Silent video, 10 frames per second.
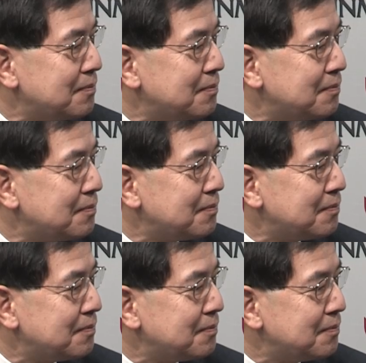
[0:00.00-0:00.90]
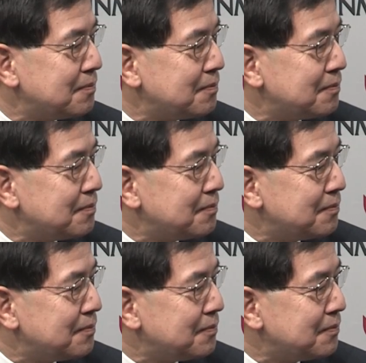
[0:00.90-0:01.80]

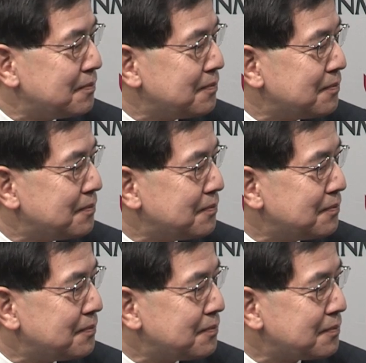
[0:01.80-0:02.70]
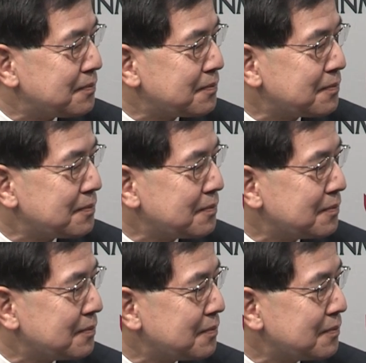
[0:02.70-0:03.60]

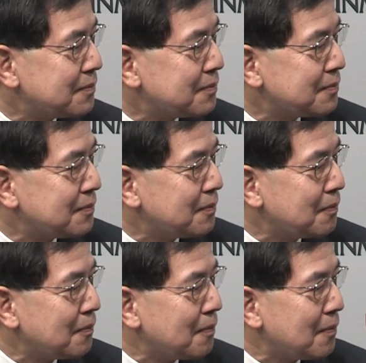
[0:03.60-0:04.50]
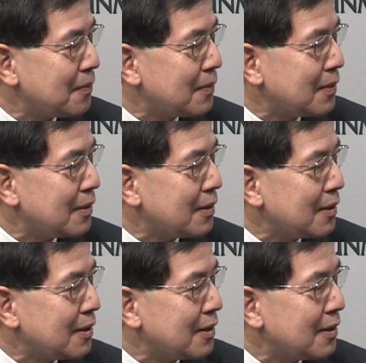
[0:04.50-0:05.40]

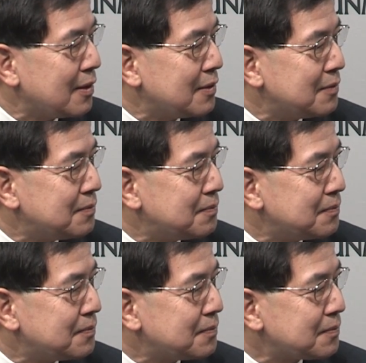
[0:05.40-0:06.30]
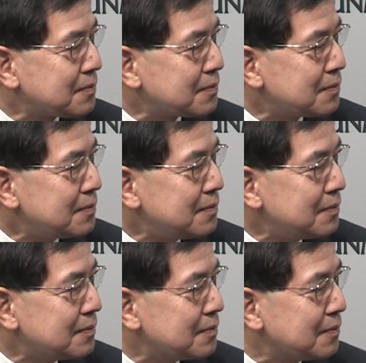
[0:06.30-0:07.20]

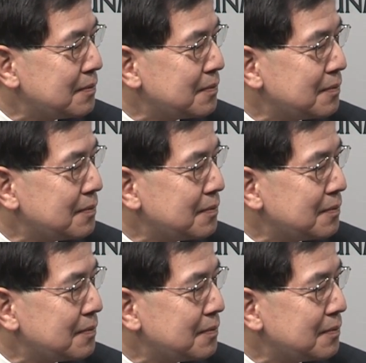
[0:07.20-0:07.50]
The person shown says nothing.